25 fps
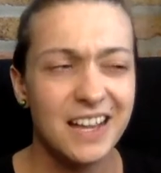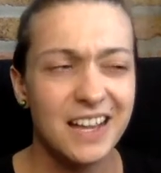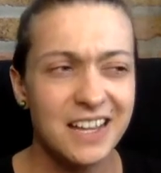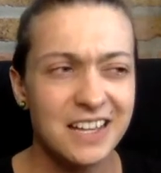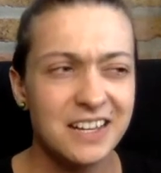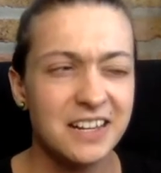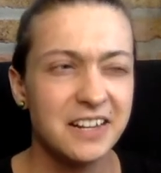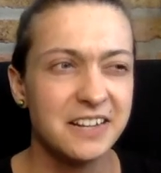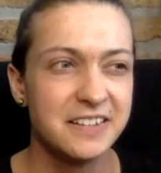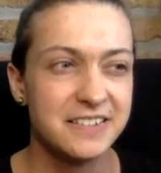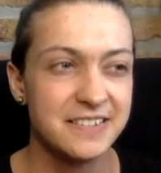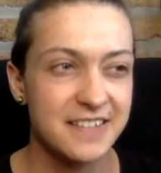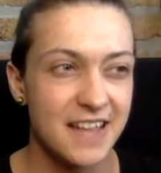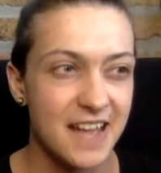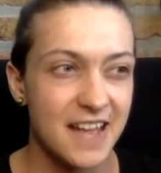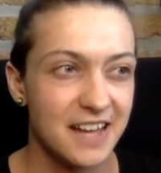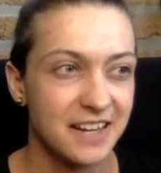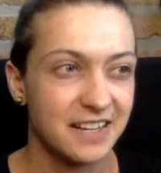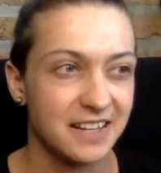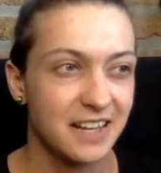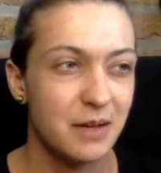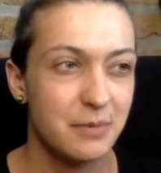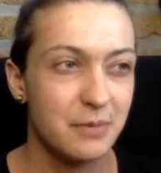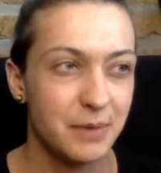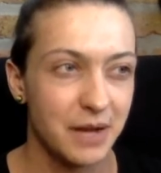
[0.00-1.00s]
I can
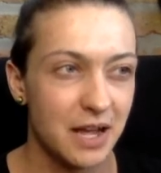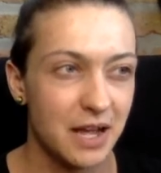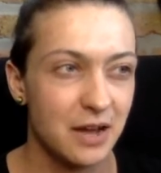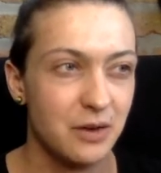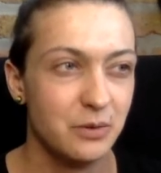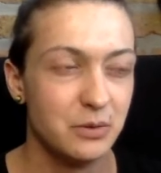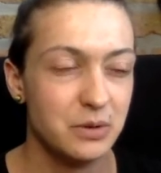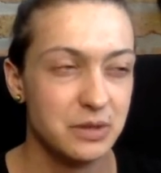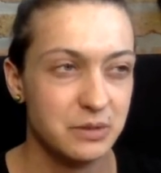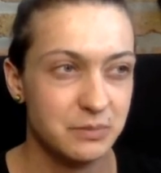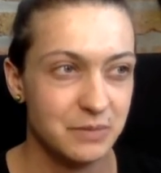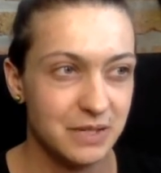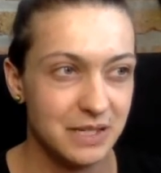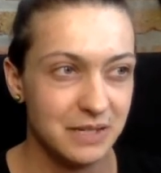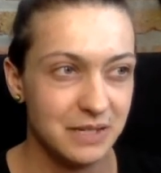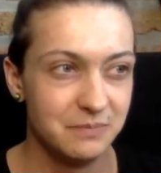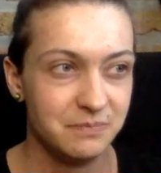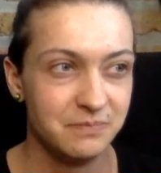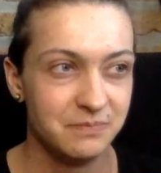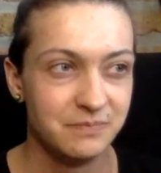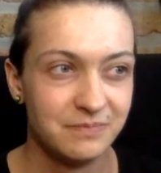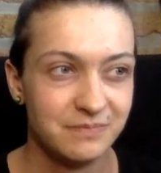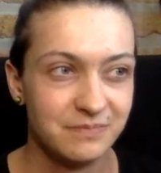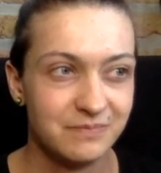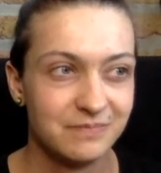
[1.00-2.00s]
understand coming out with a
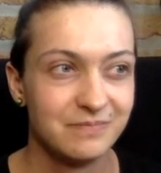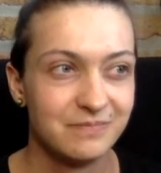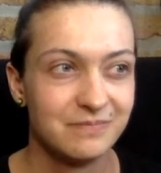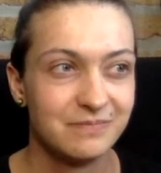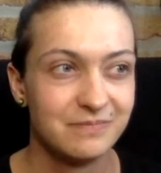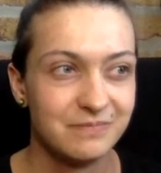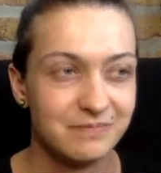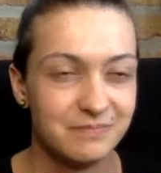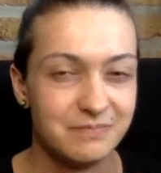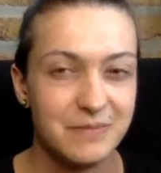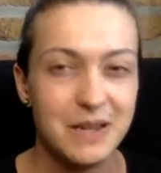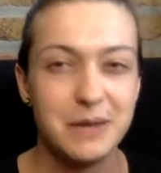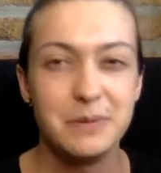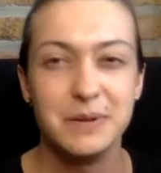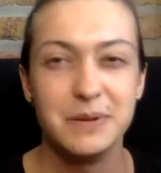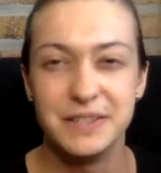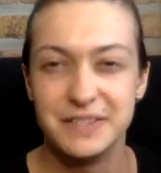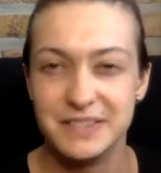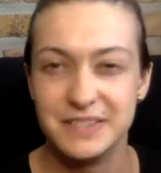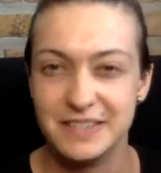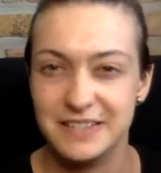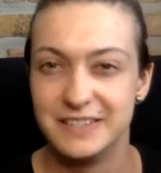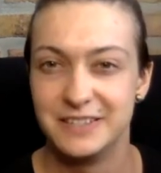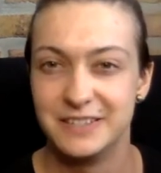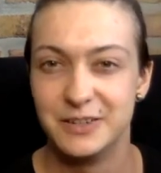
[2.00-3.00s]
meme.
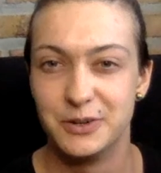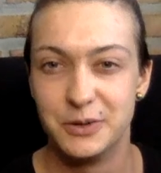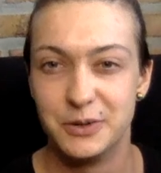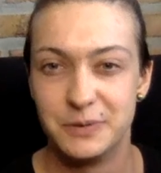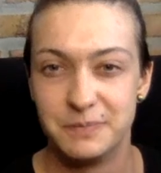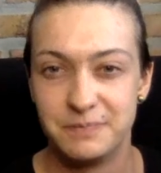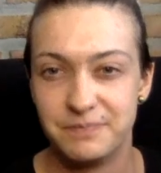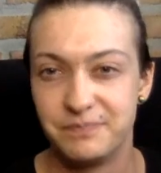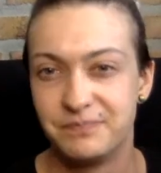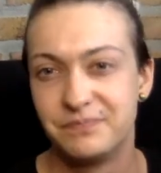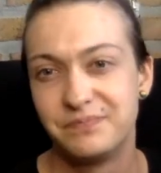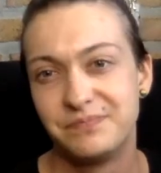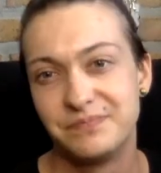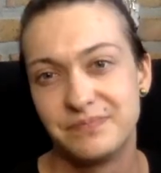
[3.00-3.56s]
Maybe it's easier.